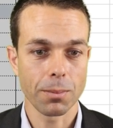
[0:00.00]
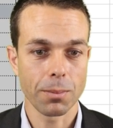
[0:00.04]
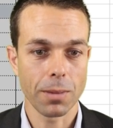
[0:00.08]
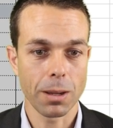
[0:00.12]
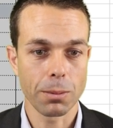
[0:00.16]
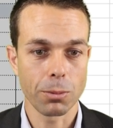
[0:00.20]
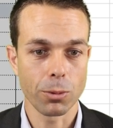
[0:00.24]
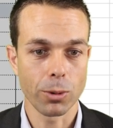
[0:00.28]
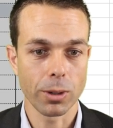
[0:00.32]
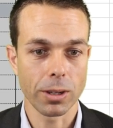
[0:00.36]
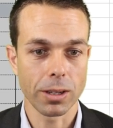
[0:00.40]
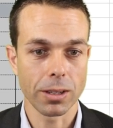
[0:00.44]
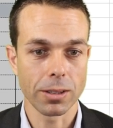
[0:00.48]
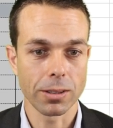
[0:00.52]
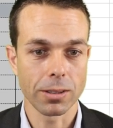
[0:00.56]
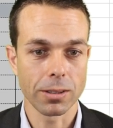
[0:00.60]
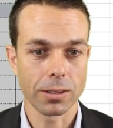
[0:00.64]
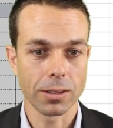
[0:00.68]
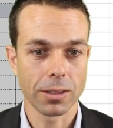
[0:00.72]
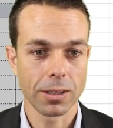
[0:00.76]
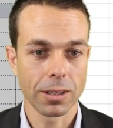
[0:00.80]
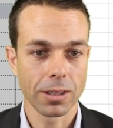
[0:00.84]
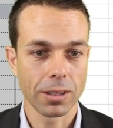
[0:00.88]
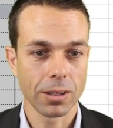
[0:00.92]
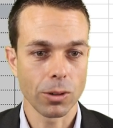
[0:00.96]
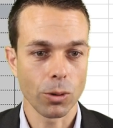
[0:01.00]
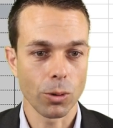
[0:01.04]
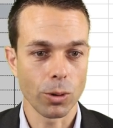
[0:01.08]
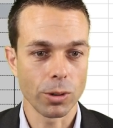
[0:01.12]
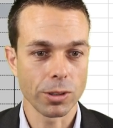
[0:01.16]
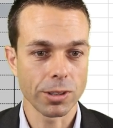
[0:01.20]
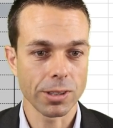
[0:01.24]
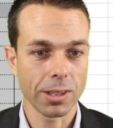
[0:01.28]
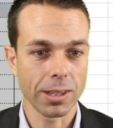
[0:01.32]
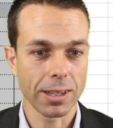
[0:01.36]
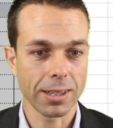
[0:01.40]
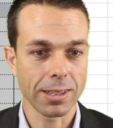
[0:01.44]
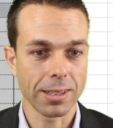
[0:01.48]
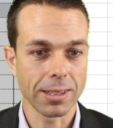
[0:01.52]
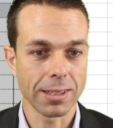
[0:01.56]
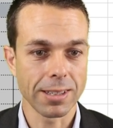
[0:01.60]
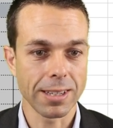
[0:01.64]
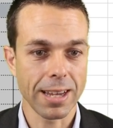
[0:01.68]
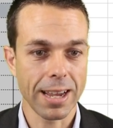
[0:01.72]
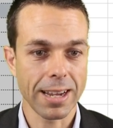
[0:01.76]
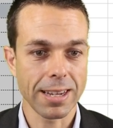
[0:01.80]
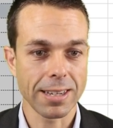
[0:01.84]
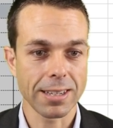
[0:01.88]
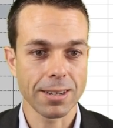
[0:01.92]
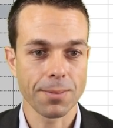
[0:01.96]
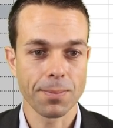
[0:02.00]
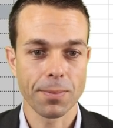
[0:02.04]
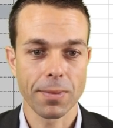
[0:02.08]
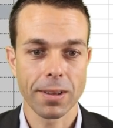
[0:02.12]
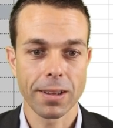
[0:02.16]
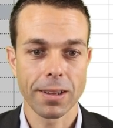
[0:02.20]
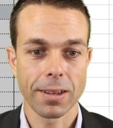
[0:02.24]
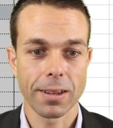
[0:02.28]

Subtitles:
maybe we can, or select a date,